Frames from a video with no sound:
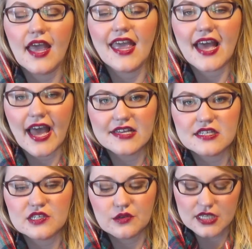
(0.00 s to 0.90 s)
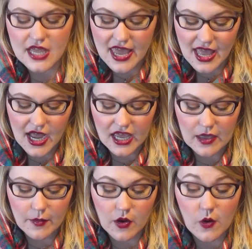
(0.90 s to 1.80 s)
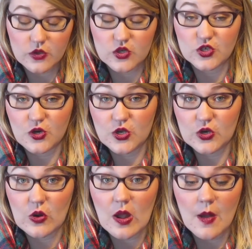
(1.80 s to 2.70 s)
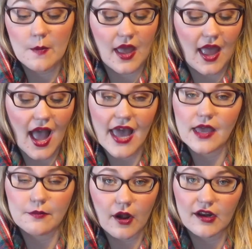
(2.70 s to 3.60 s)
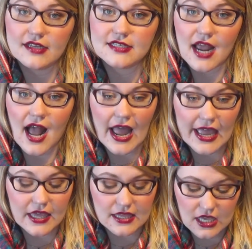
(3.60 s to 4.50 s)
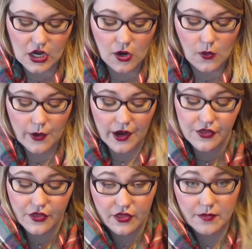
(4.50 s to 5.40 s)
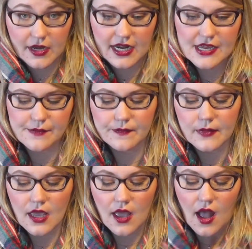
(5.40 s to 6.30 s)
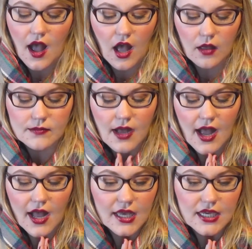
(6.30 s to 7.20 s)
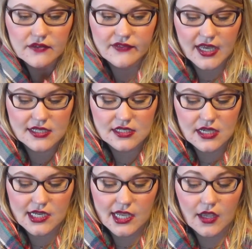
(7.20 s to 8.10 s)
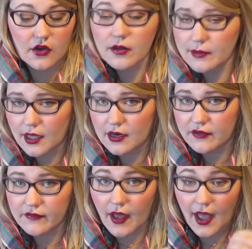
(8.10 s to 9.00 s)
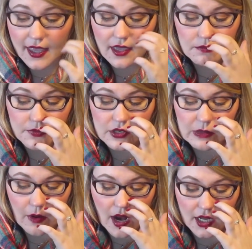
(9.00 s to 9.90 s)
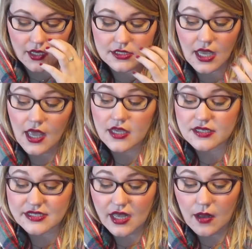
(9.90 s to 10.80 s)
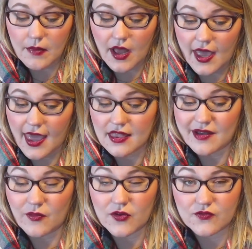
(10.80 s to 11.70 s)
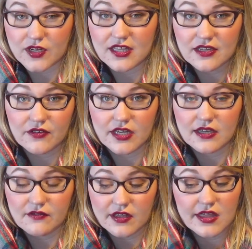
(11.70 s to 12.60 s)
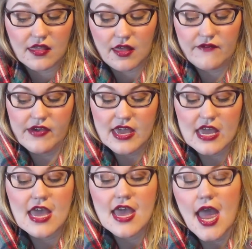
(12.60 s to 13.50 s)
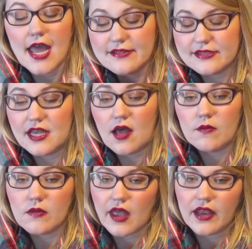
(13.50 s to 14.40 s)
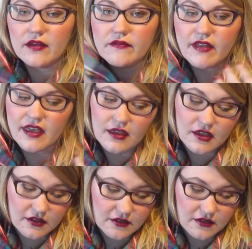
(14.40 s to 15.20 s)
Hey guys, so today I am going to show you my high-end products that I think are worth the money. I invest in a good amount of high-end beauty products. Some I end up really loving, and some kind of like